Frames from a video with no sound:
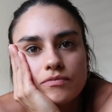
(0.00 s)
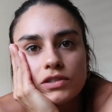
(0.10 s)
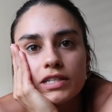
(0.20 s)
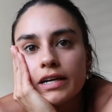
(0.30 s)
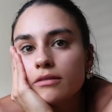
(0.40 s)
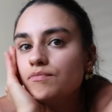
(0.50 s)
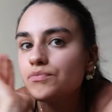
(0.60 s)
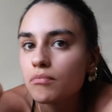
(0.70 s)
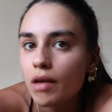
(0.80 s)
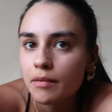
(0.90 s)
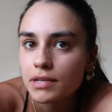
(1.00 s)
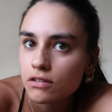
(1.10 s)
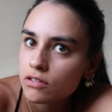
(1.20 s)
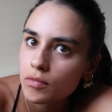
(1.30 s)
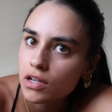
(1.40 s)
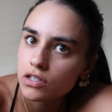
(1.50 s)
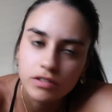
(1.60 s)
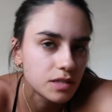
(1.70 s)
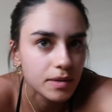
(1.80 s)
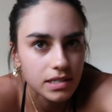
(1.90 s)
I'm dead. Making myself some lunch. I've
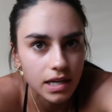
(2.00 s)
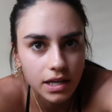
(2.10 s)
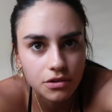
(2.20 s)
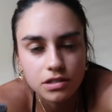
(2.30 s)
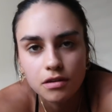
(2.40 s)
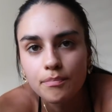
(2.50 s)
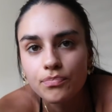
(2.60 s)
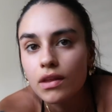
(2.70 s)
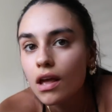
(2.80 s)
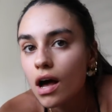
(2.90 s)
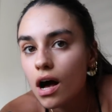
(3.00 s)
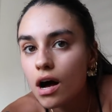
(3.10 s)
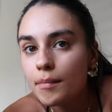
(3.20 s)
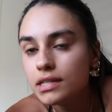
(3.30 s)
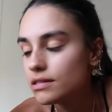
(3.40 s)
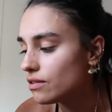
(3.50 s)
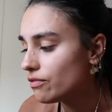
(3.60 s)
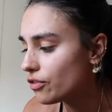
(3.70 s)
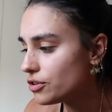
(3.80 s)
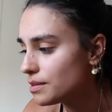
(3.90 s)
just been snacking on some almonds and
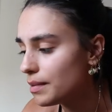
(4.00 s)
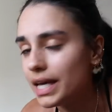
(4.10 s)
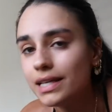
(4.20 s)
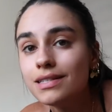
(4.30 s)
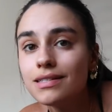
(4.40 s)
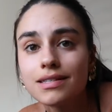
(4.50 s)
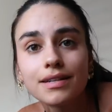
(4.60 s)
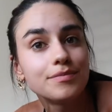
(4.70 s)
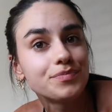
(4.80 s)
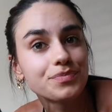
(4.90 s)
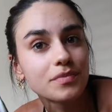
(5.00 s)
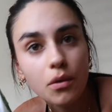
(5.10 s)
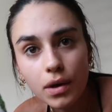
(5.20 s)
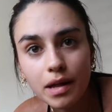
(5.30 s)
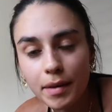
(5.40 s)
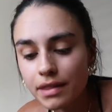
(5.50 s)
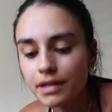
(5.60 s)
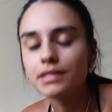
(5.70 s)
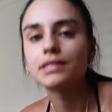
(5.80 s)
frozen peas while I make this.